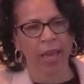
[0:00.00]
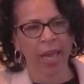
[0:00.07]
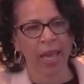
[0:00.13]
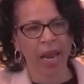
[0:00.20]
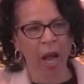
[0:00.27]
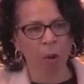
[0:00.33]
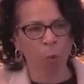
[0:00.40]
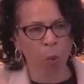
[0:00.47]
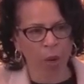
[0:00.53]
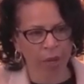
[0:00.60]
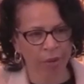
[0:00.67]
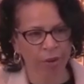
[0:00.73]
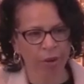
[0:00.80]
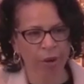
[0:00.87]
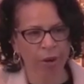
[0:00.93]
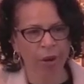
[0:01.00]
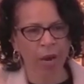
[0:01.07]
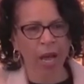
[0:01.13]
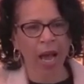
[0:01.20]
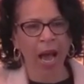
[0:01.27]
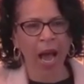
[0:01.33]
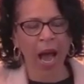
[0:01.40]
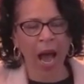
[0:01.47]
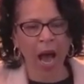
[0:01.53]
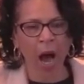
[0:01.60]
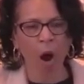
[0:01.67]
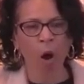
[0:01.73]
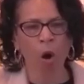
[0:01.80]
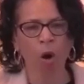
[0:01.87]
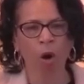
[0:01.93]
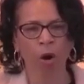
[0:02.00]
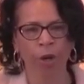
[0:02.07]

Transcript: and I wonder, how